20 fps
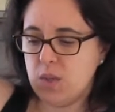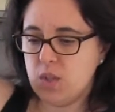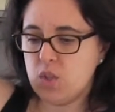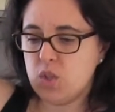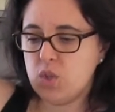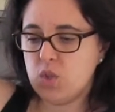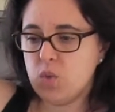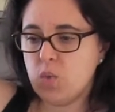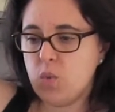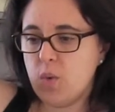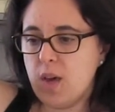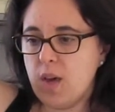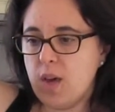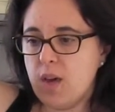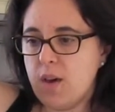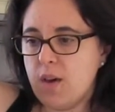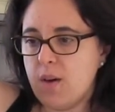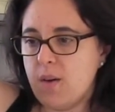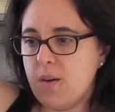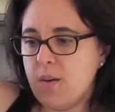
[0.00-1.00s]

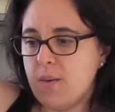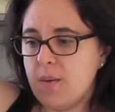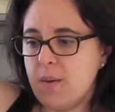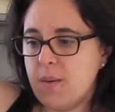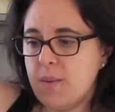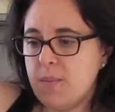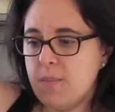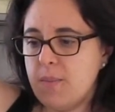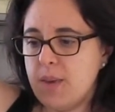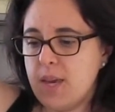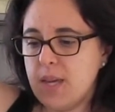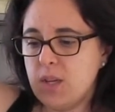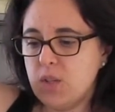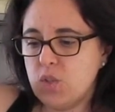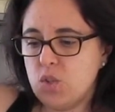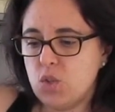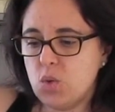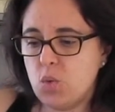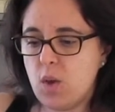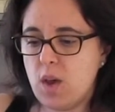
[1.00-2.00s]
Twirl, big
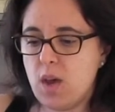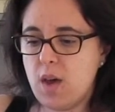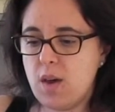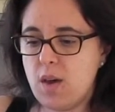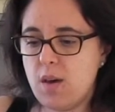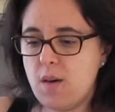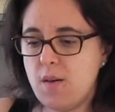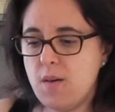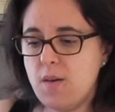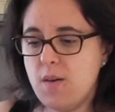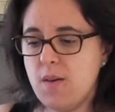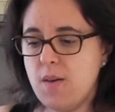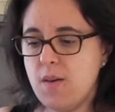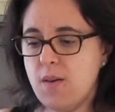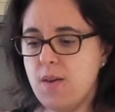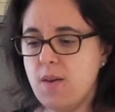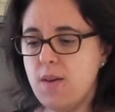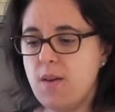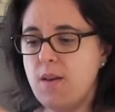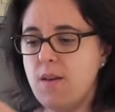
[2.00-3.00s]
twirl,
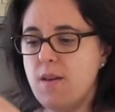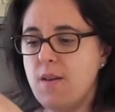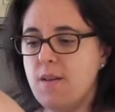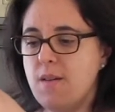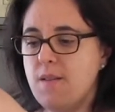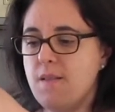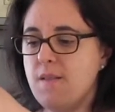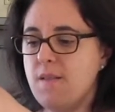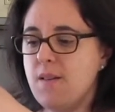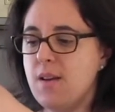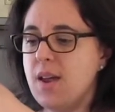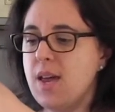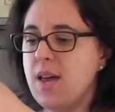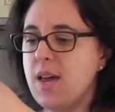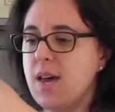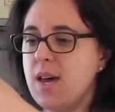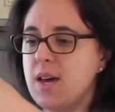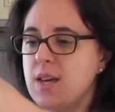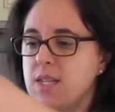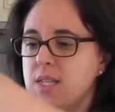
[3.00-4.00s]

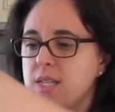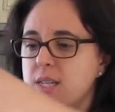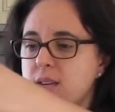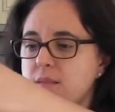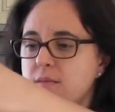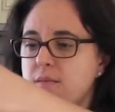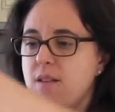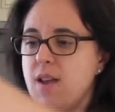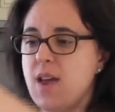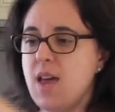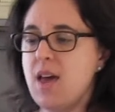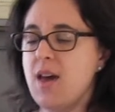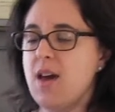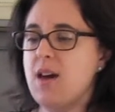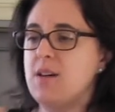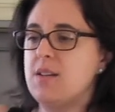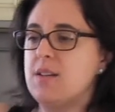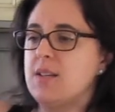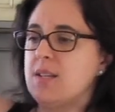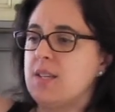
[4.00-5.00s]
round and
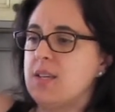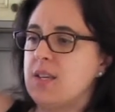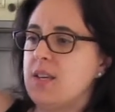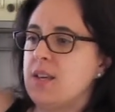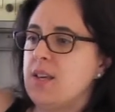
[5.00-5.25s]
round.